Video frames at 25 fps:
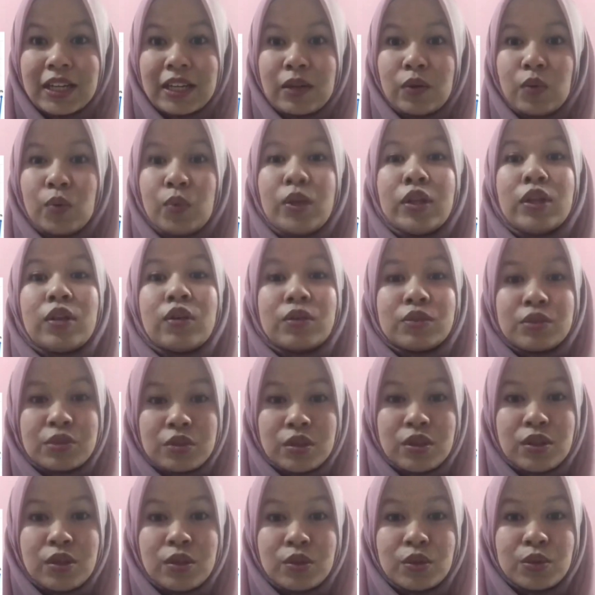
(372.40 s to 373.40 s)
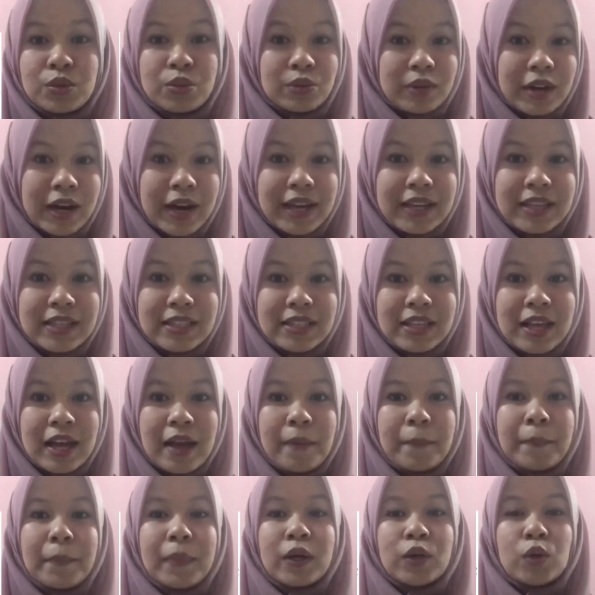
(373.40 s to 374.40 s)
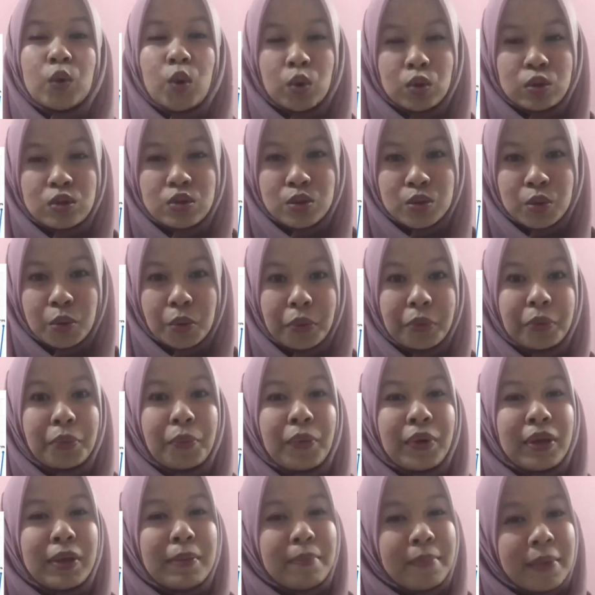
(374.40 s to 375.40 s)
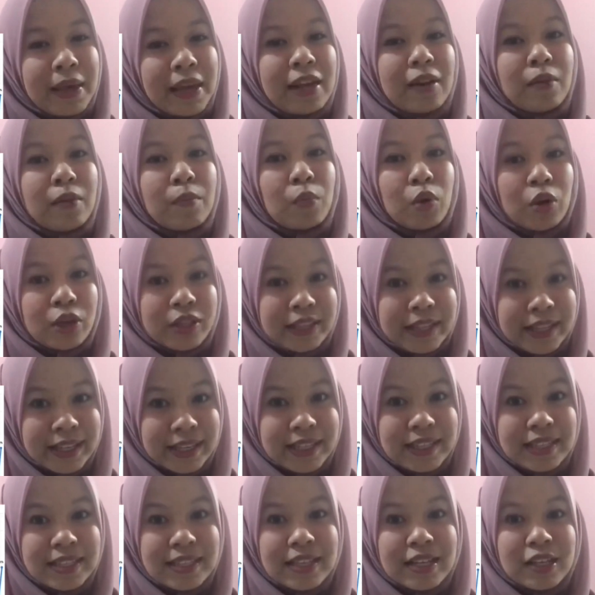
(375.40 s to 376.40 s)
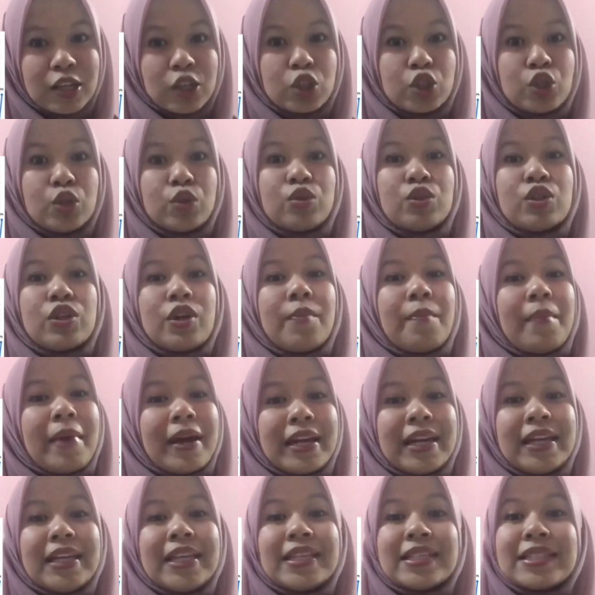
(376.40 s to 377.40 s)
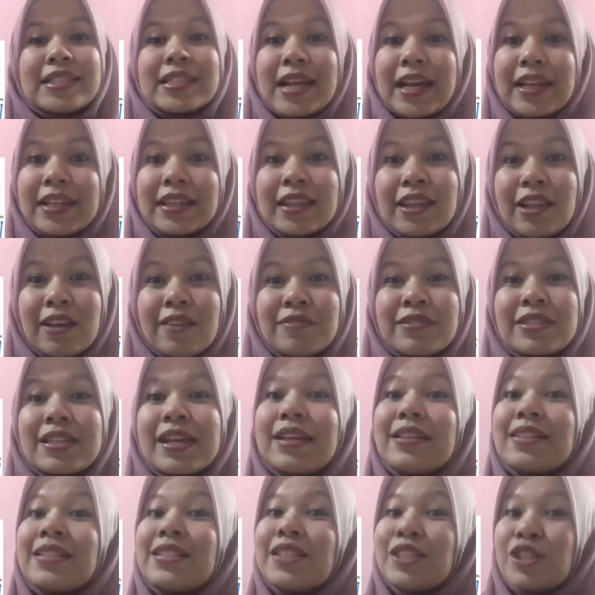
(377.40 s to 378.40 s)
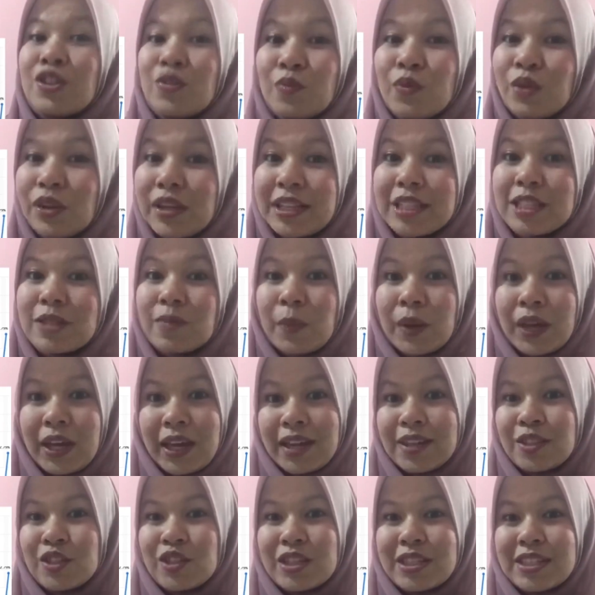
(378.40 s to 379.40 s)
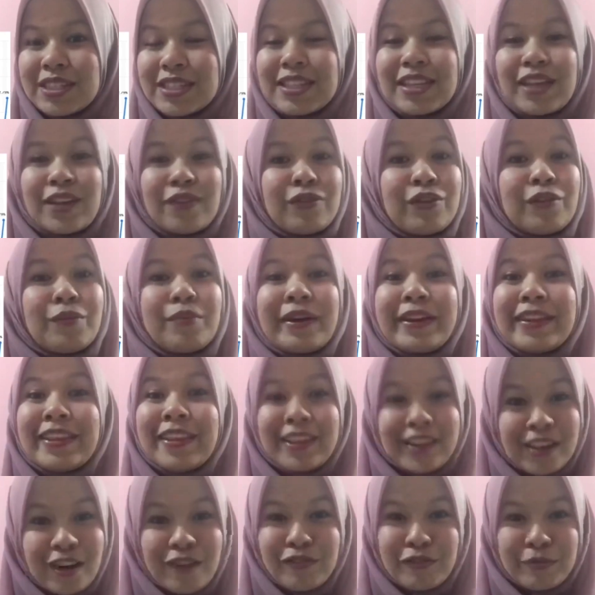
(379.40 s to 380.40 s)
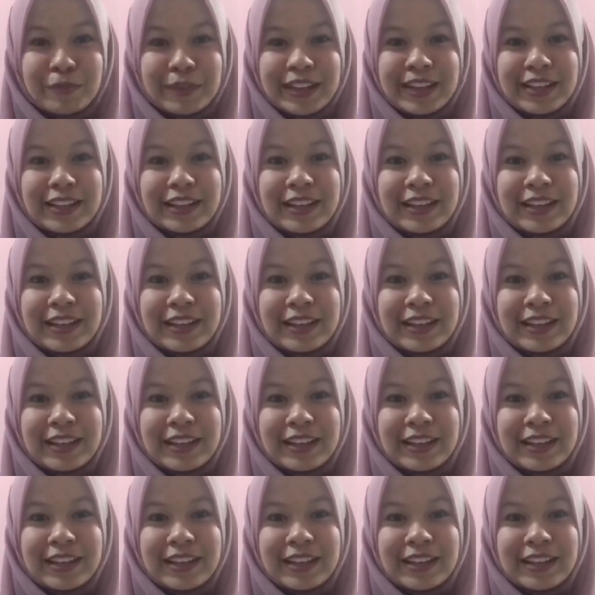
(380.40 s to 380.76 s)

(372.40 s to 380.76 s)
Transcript: will continue to rise but also remain modest due to the many incentives and stimulus packages given by the government.